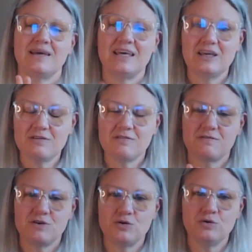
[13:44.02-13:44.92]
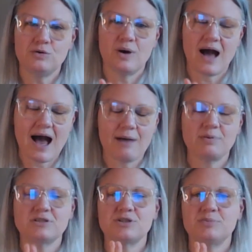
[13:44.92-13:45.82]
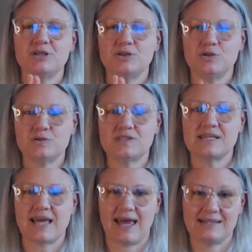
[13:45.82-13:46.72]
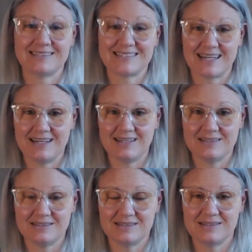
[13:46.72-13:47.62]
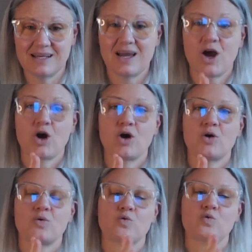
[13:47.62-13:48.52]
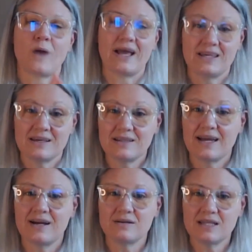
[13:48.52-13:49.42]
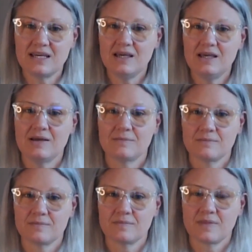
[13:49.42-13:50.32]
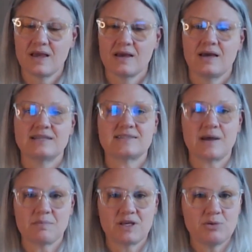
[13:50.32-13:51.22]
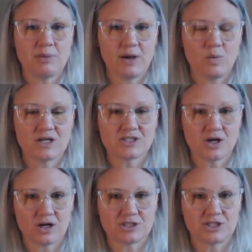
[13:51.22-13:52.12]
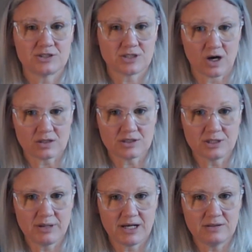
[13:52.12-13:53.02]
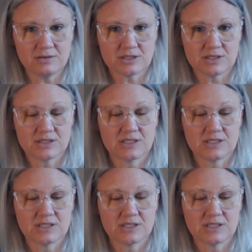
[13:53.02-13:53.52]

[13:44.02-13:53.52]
if you happen to be using NSAIDs regularly, it's something you might want to talk to your doctor about,